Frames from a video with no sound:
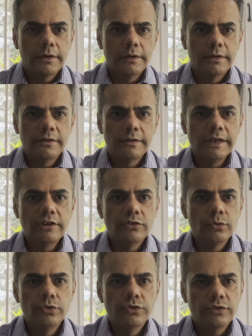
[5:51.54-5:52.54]
this leads
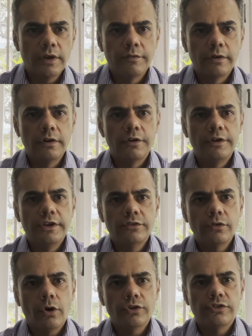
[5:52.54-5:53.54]
to several
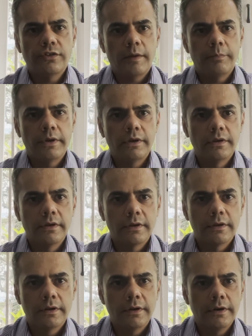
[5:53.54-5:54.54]
resource sapping
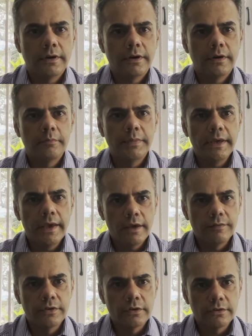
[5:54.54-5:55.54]

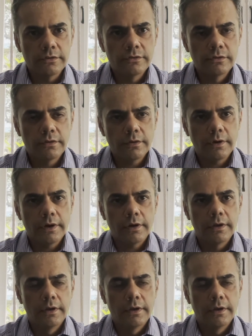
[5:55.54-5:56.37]
behaviors, right?